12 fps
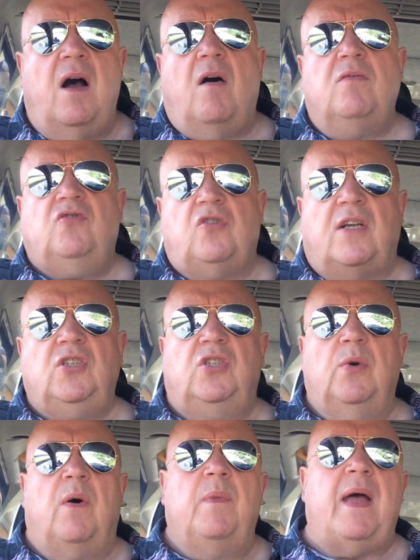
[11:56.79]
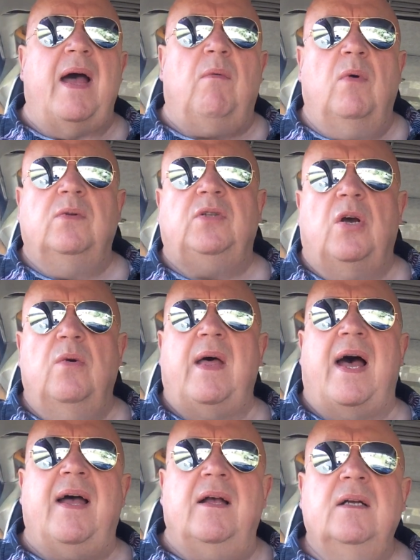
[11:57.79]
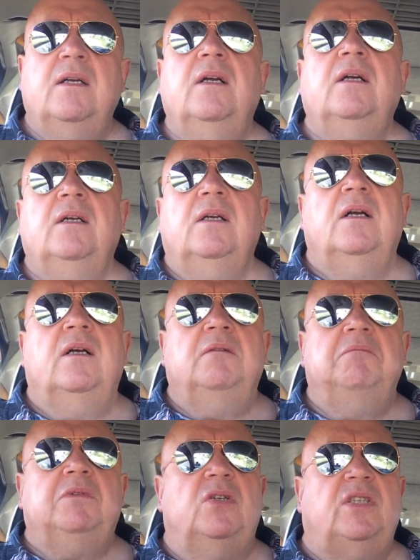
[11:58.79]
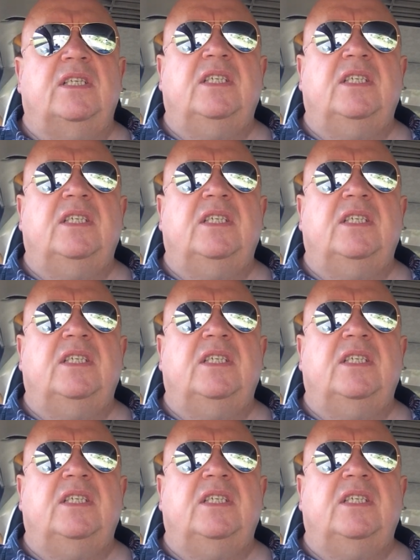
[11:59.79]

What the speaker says: I'll trust you on that, we'll do that, because